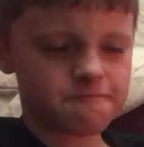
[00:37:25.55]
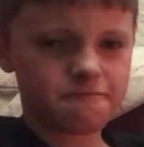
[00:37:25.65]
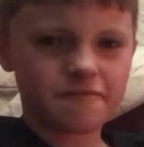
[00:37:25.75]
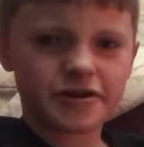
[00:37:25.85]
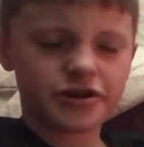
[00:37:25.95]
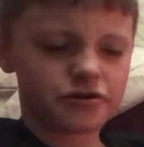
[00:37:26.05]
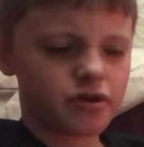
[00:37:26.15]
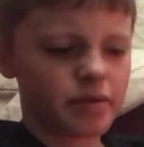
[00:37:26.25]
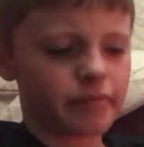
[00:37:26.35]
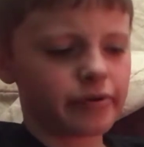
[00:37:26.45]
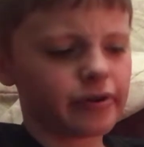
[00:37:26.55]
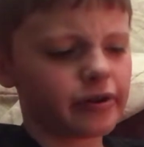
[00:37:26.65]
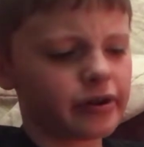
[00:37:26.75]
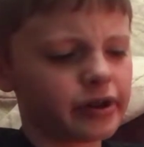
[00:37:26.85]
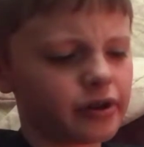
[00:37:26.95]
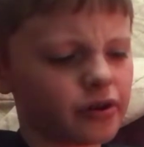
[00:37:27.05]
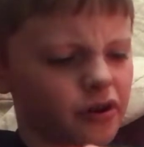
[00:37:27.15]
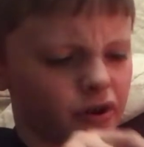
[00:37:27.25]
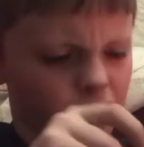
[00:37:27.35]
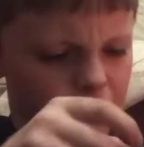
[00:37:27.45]
Pretty sure I put it
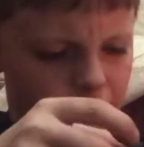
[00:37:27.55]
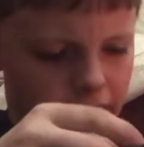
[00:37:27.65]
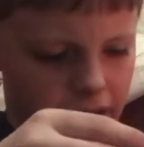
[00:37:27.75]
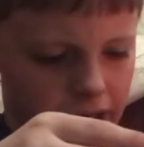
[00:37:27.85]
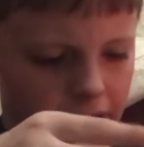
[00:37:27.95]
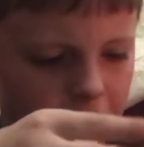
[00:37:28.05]
on my...